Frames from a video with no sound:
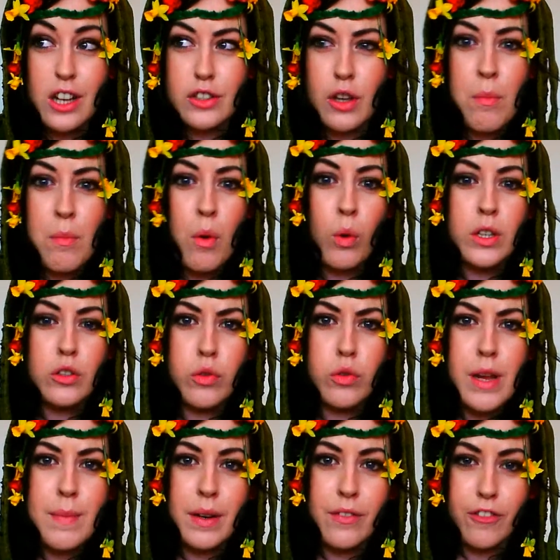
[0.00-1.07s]
So Morgan
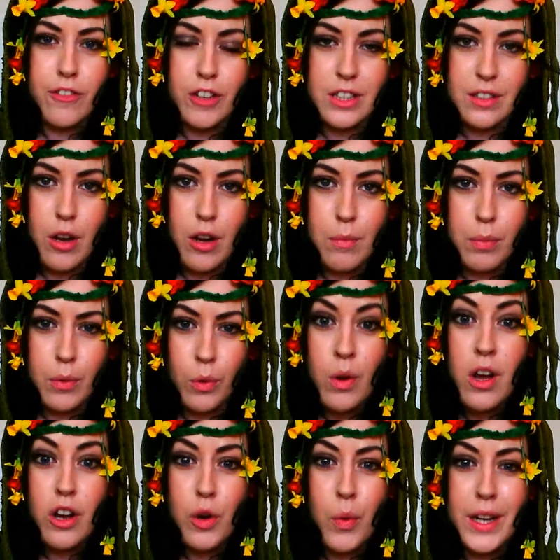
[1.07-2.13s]
Treeman, for
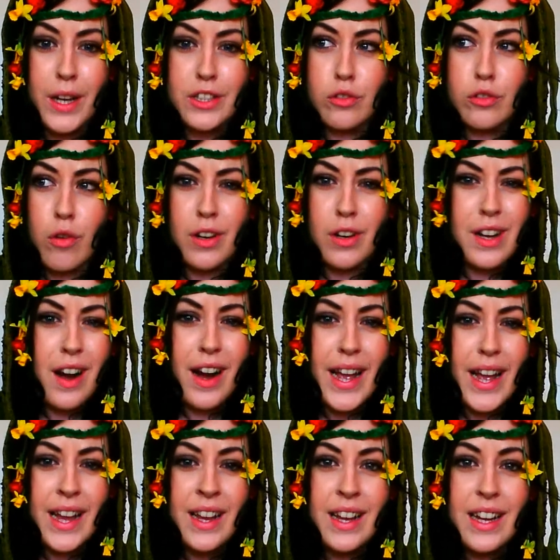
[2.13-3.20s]
example, quite a strong
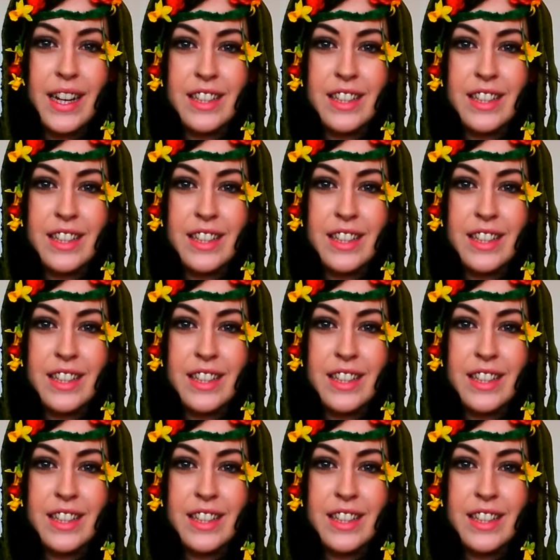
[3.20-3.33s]
guy,